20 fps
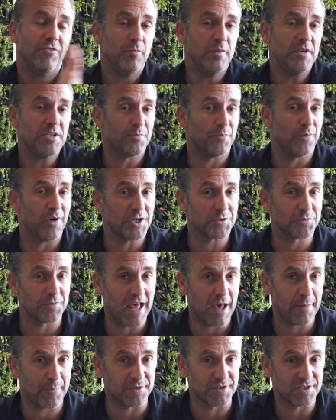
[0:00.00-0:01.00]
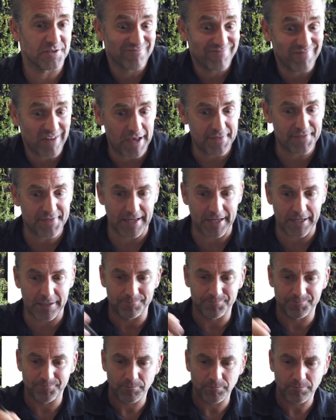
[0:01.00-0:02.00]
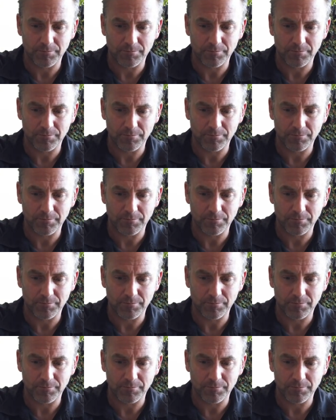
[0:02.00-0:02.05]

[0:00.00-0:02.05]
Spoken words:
You'll be surprised what happens, I think.